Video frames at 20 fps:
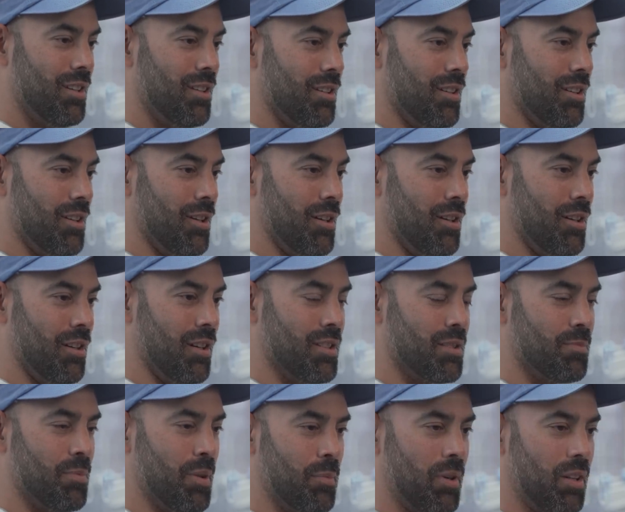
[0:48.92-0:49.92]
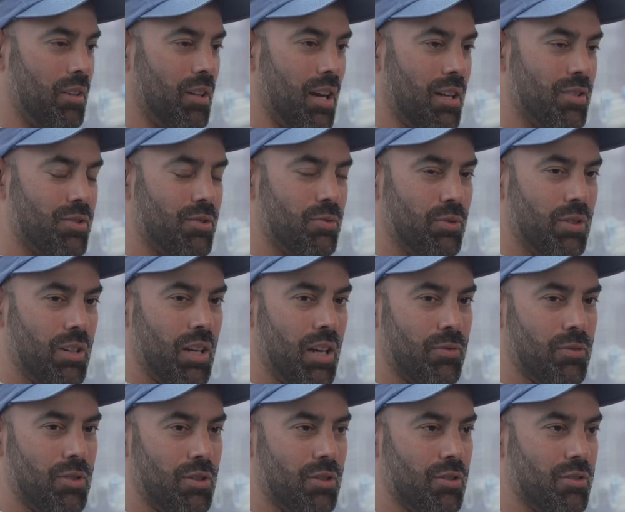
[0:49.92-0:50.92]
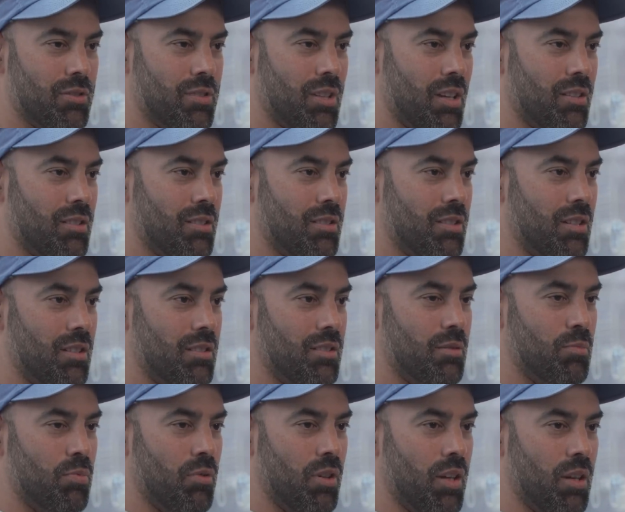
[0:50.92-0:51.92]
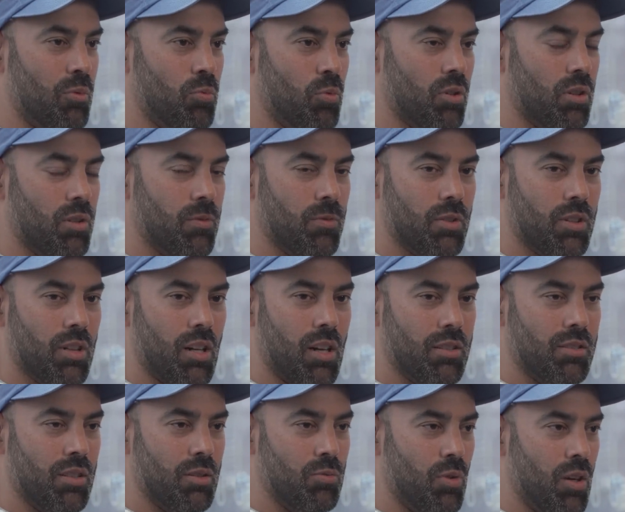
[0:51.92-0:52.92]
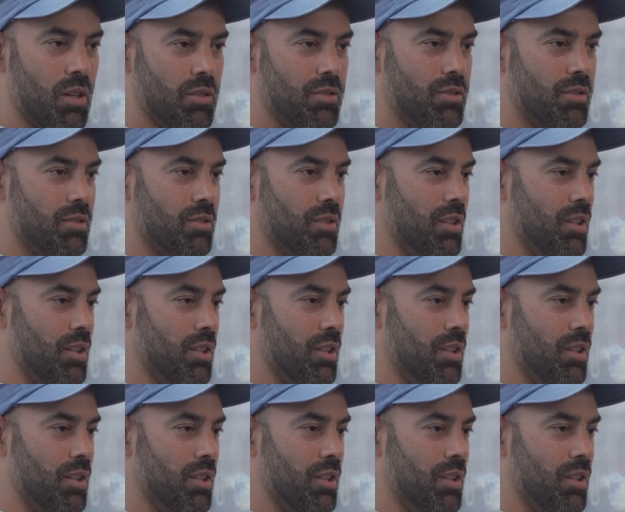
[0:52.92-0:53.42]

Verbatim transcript: Uh, I spent my last two and a half years at the Yeezy brand working for Kanye West